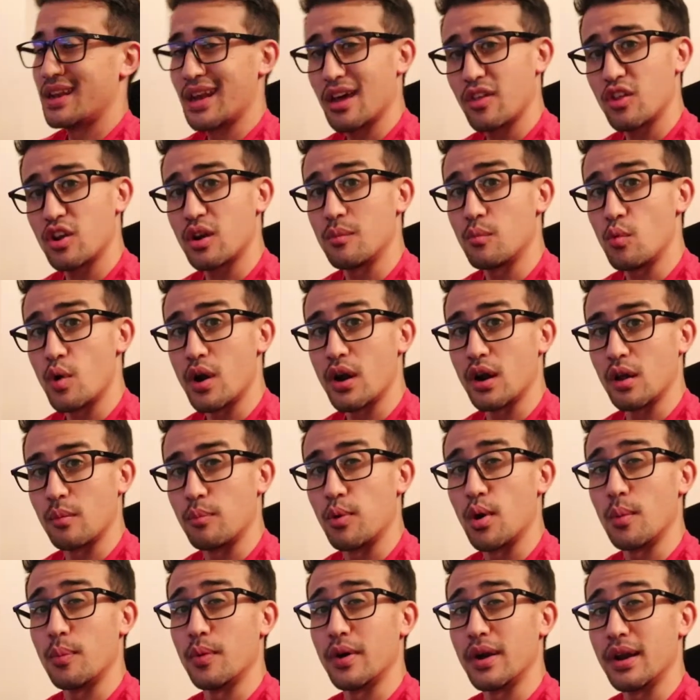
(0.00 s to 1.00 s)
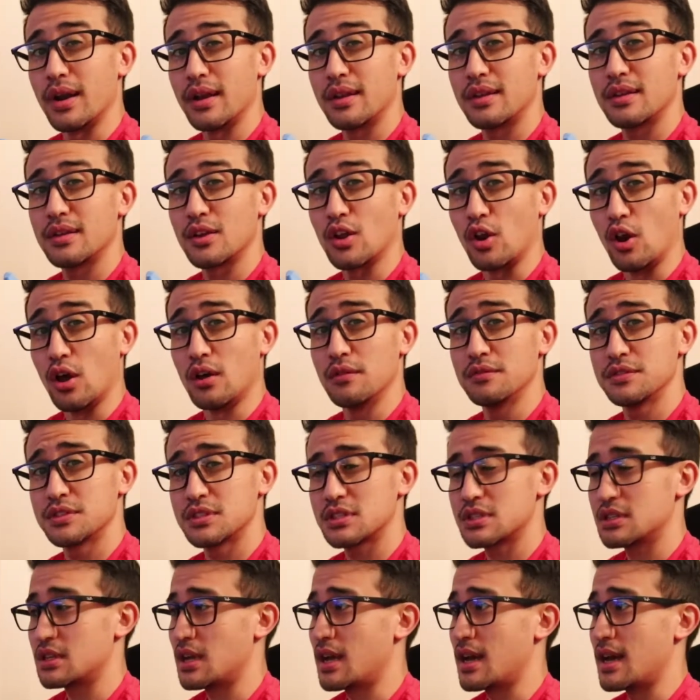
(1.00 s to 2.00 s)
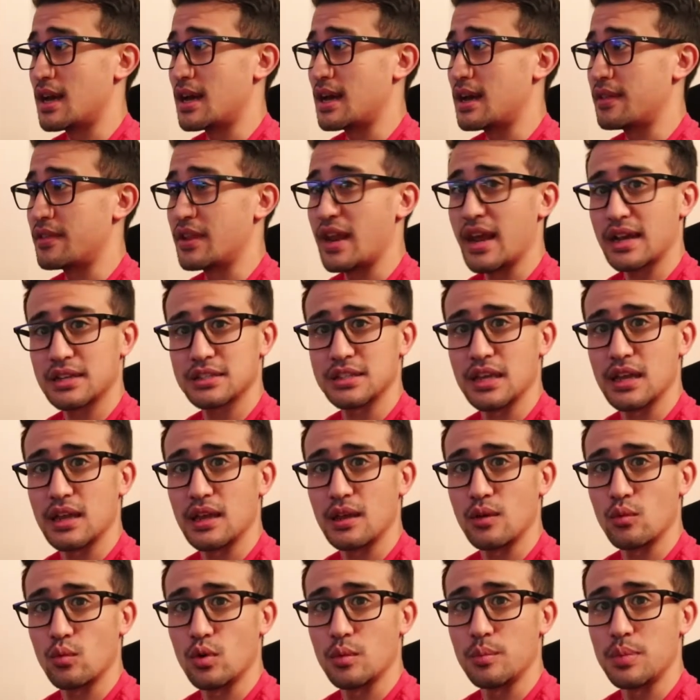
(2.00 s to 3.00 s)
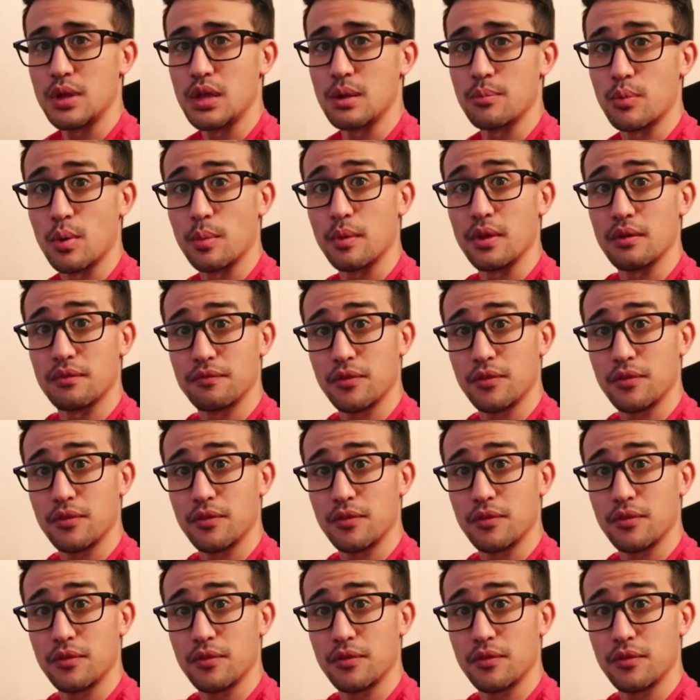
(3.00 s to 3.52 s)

Now that I'm wearing appropriate gloves, uh, the next thing would be appropriate